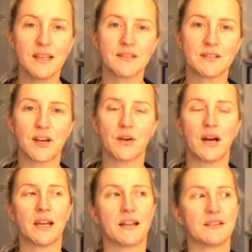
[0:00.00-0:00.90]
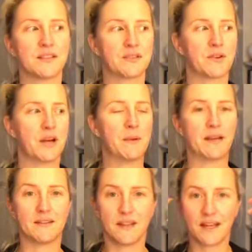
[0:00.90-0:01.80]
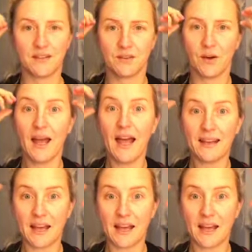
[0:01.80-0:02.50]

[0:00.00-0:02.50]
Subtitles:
So I like to describe it as it gets your head